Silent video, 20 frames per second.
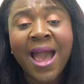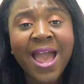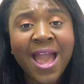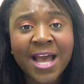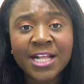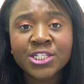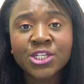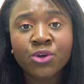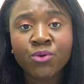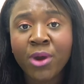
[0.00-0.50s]
I
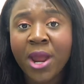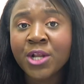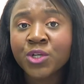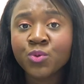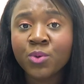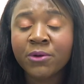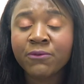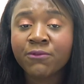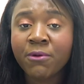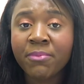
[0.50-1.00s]
had to
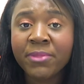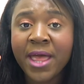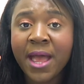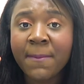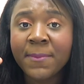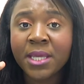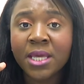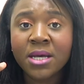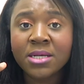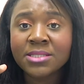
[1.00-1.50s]
graduate from
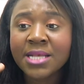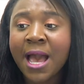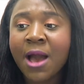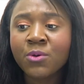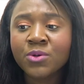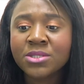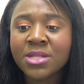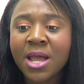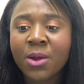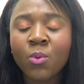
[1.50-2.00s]
that because
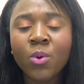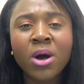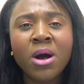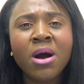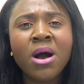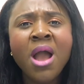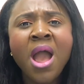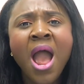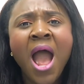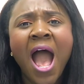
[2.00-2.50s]
I was like,
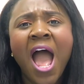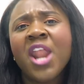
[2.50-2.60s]
well,